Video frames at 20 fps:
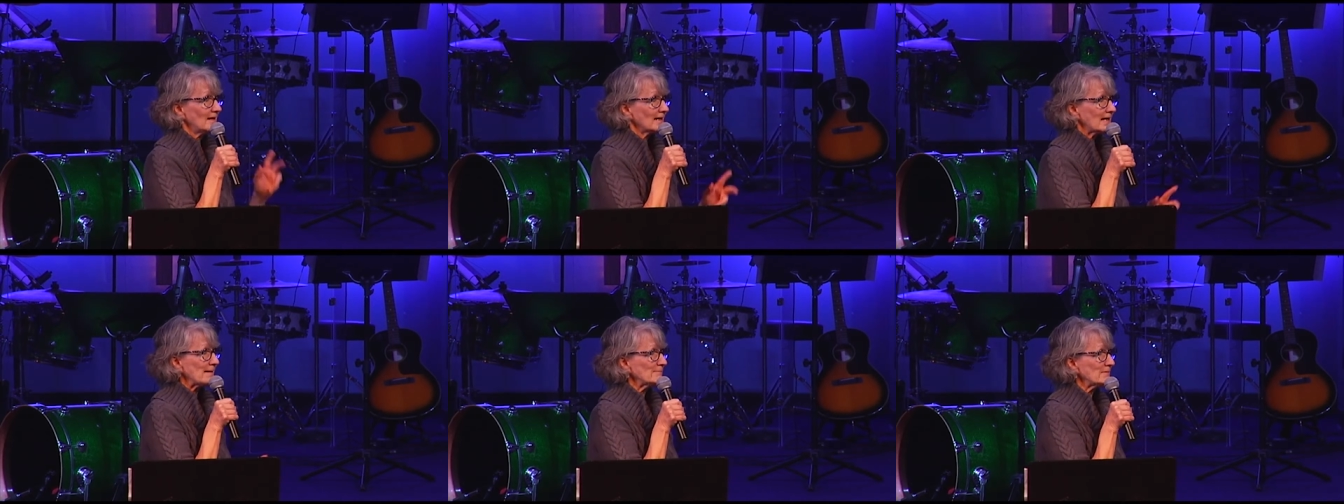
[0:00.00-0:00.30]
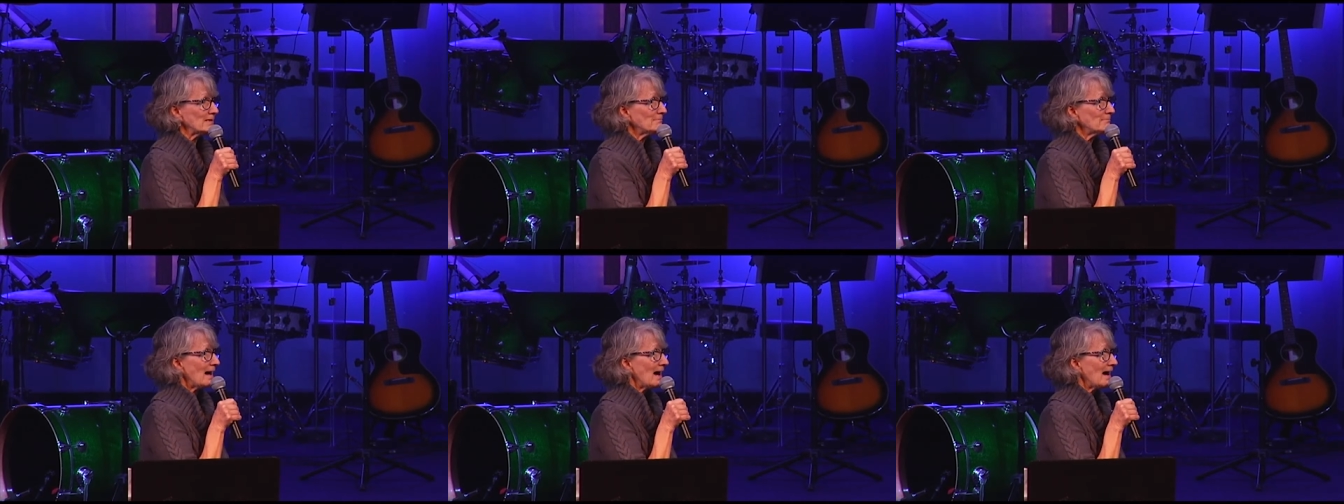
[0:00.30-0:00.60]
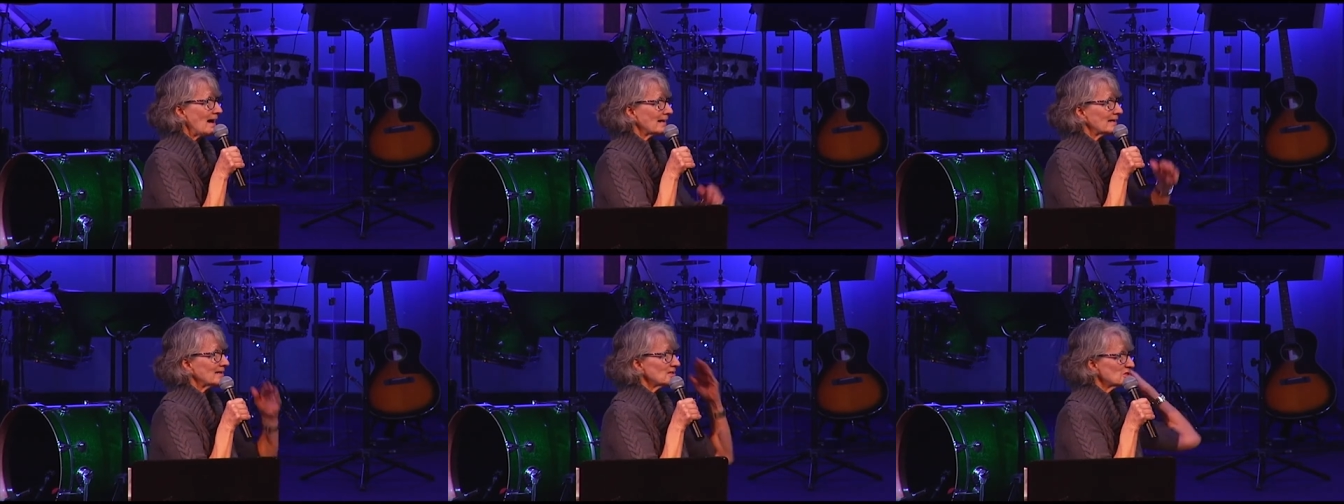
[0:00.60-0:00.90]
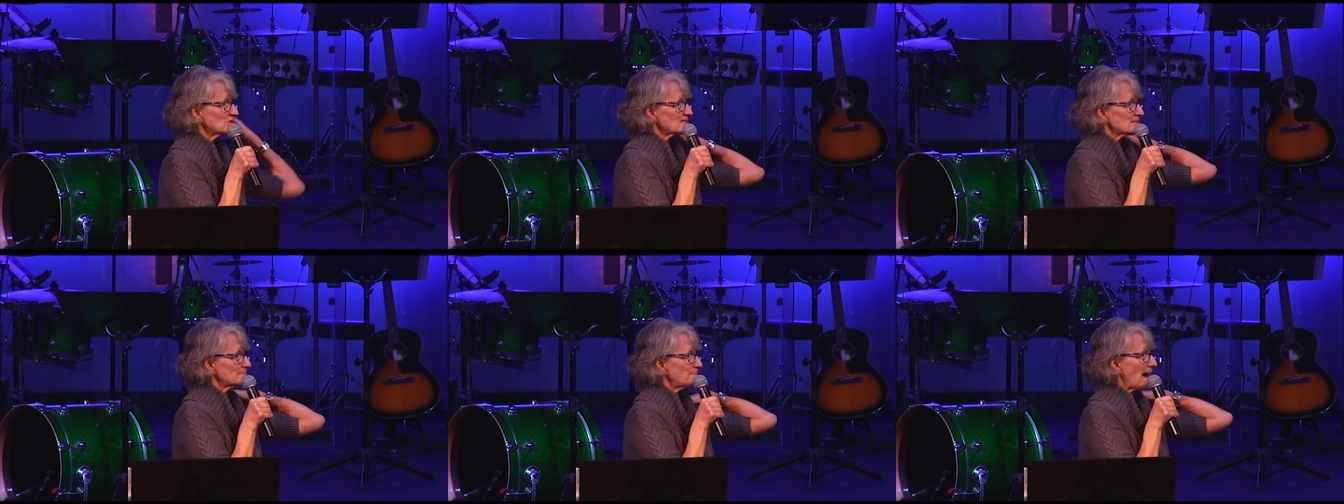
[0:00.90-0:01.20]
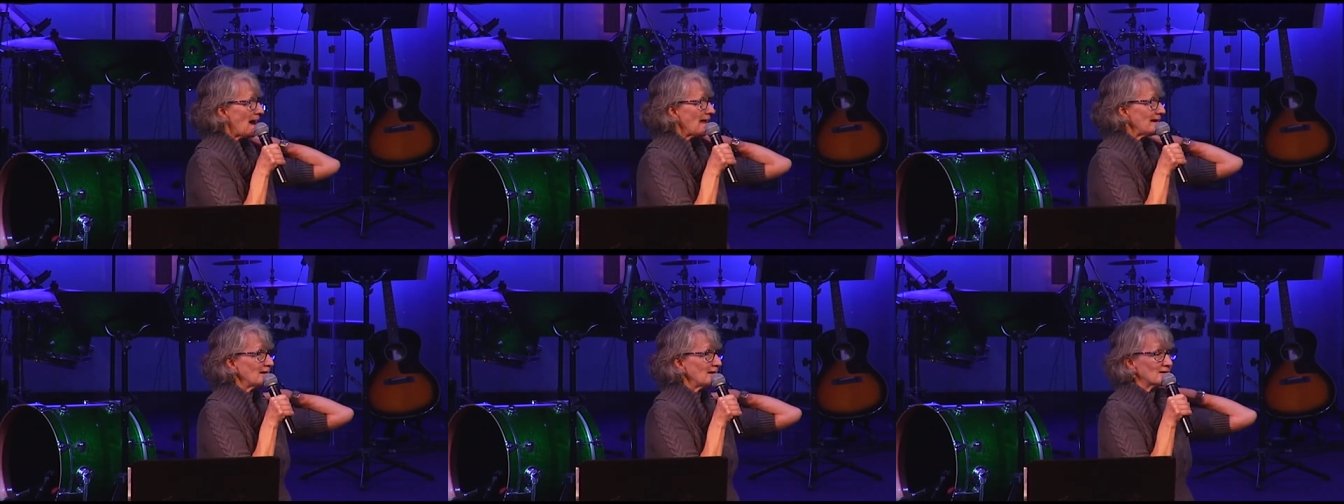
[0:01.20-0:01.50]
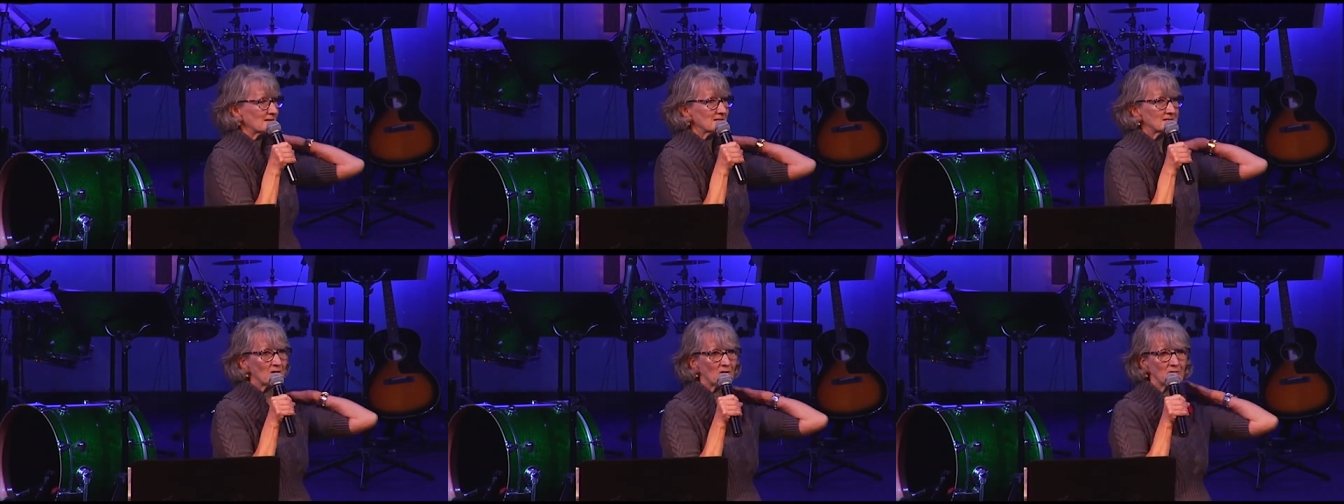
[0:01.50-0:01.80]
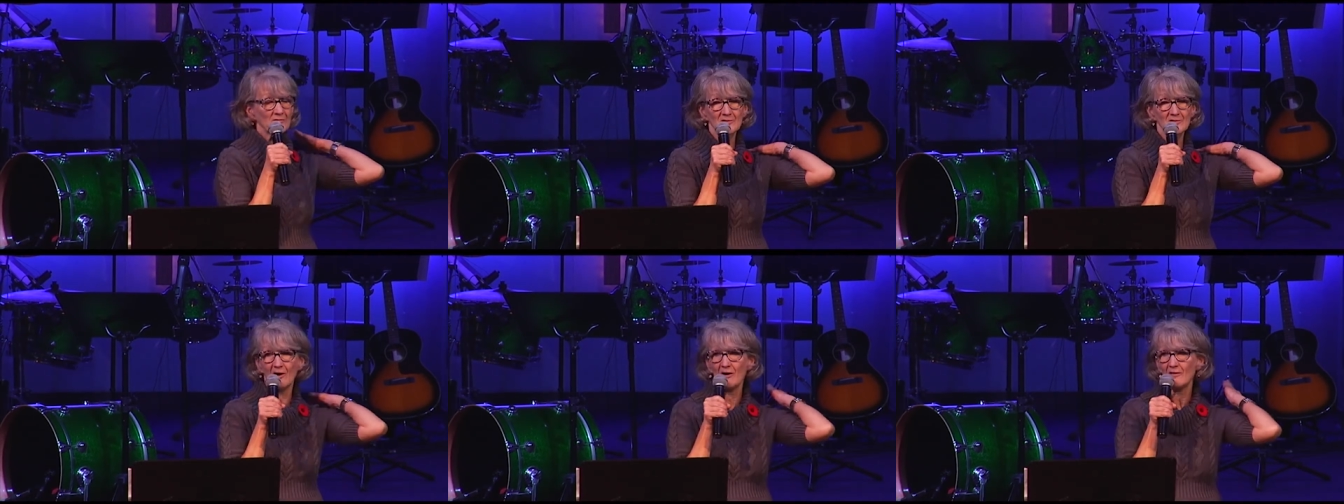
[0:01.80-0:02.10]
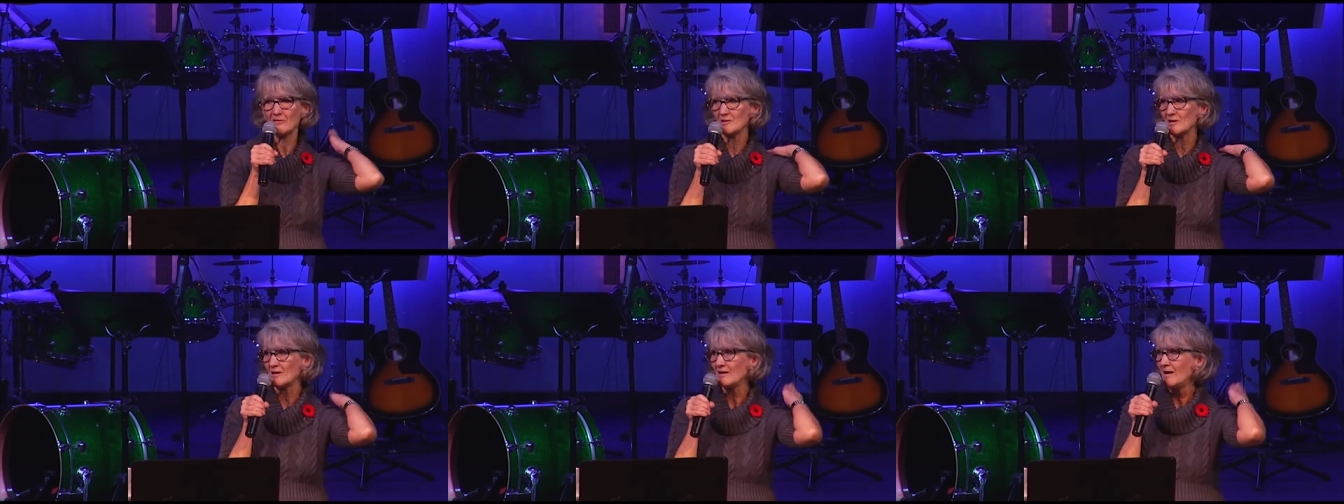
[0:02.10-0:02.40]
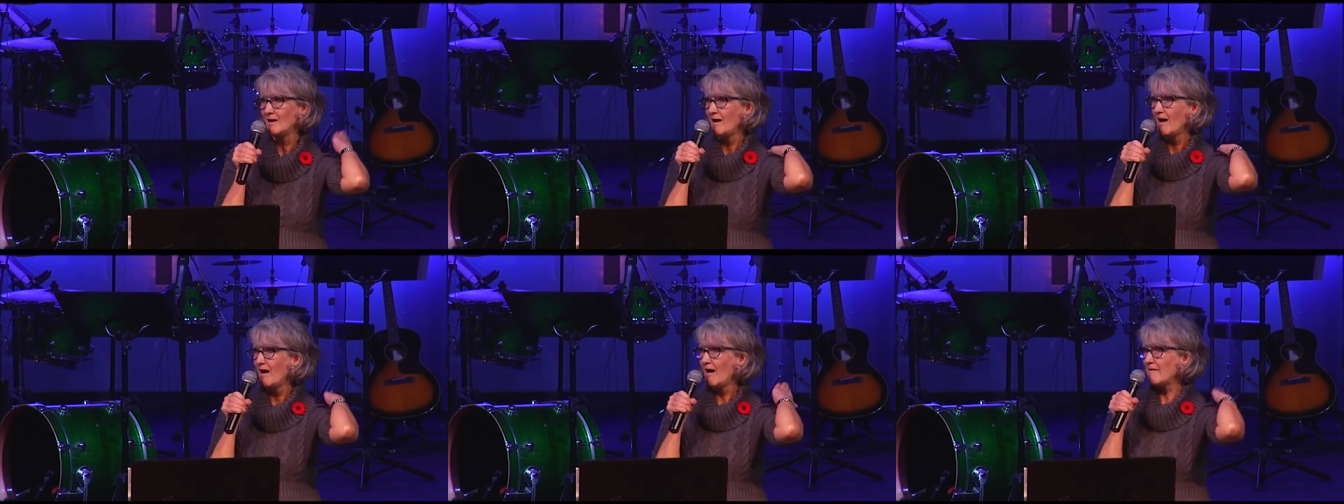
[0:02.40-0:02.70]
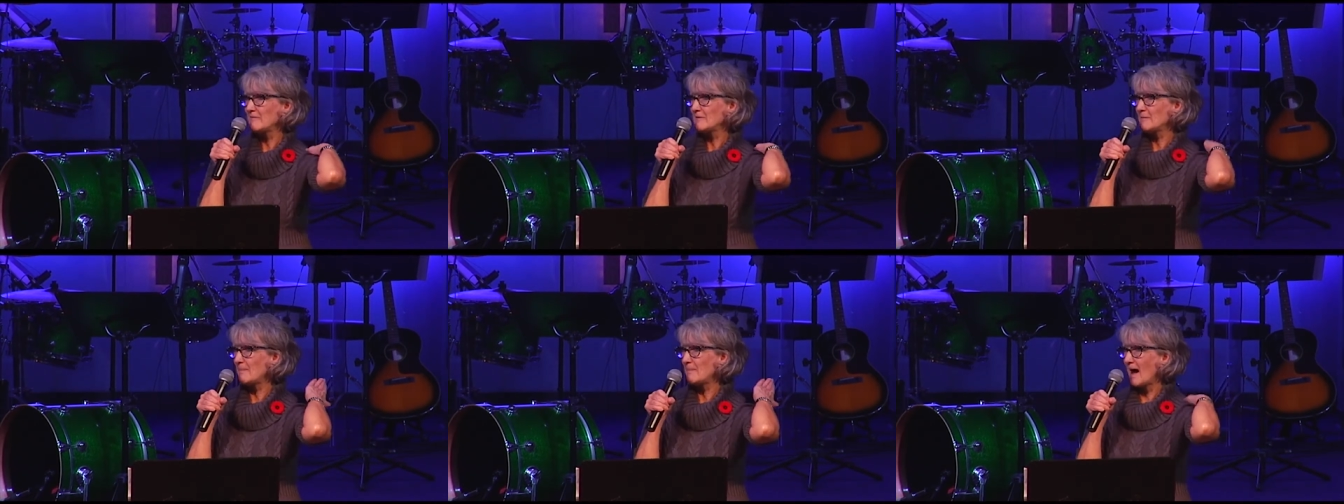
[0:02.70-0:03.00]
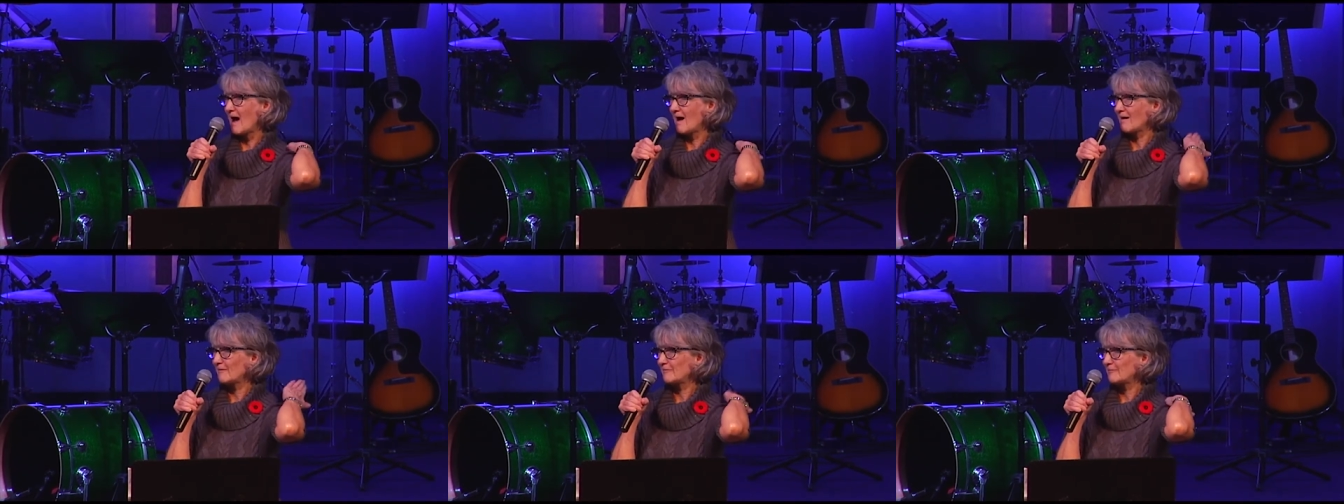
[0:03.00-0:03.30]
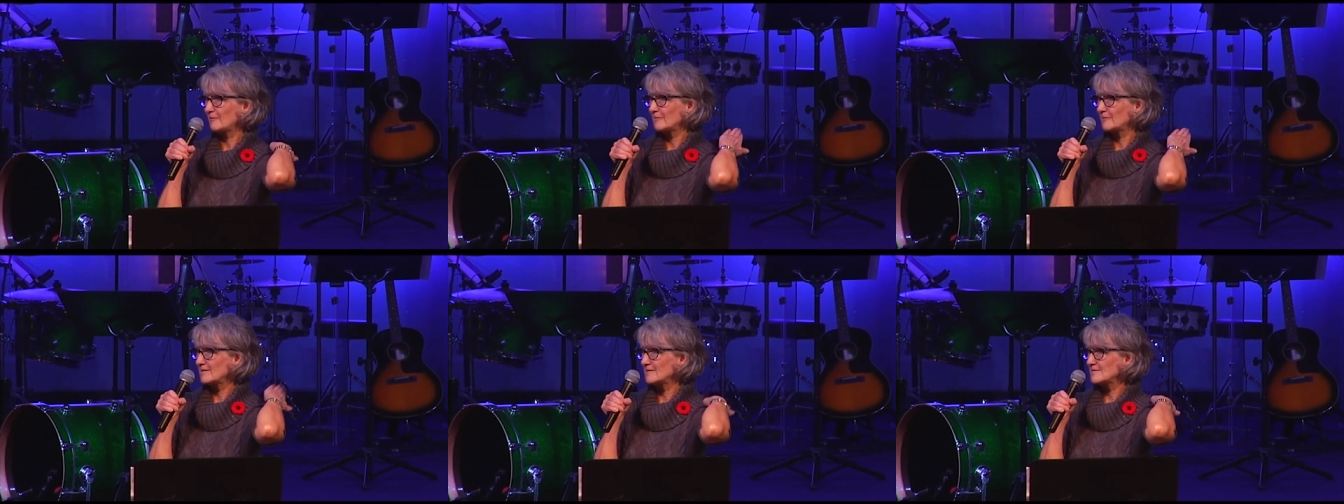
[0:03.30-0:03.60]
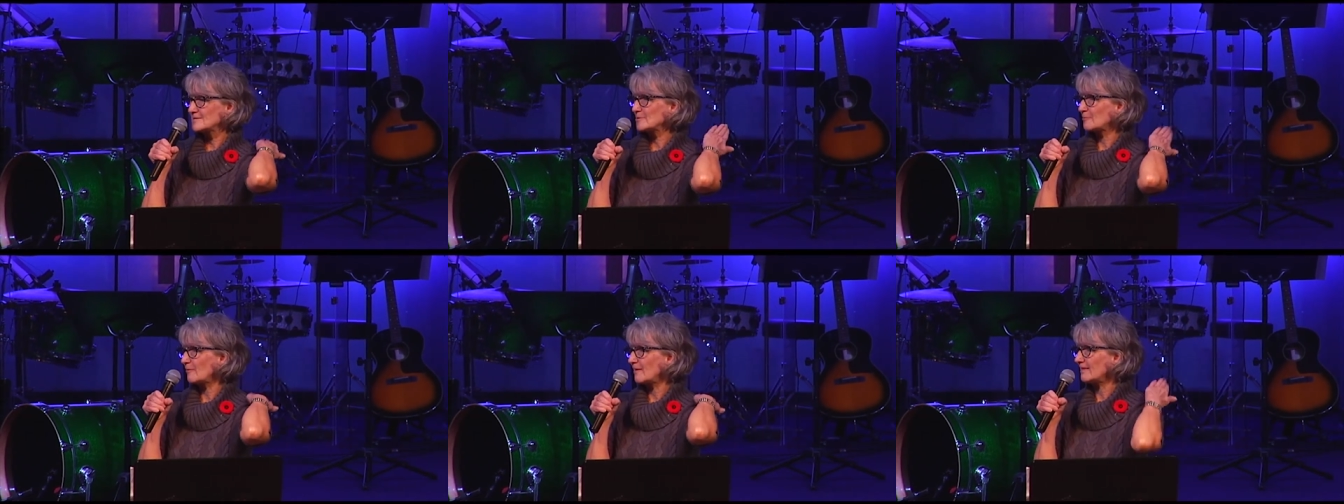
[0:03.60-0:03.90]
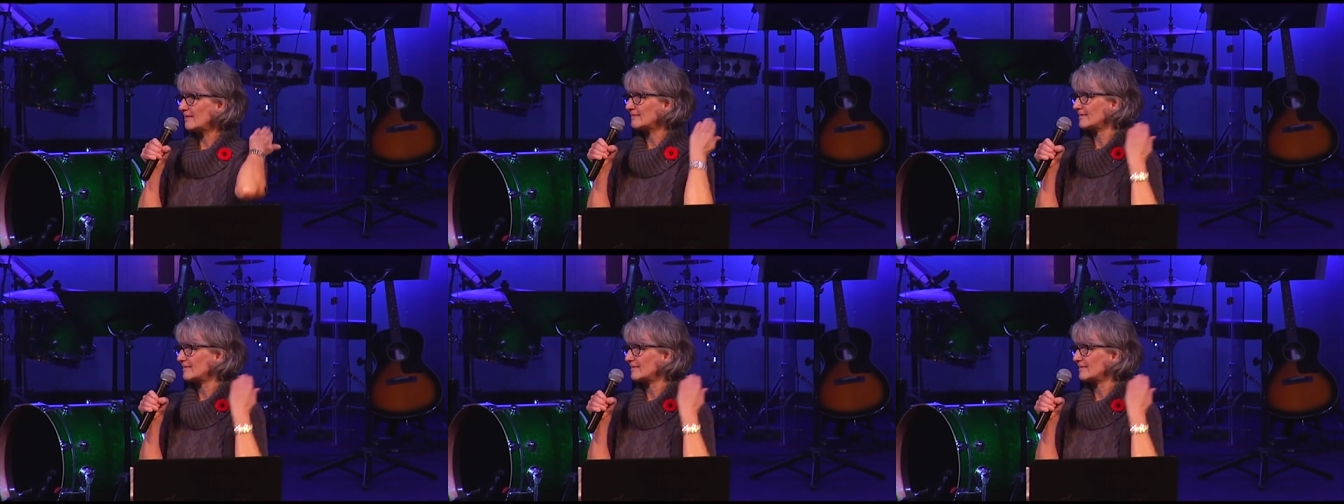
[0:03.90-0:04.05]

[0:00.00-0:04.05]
coming back and just patting ourselves on the back for this great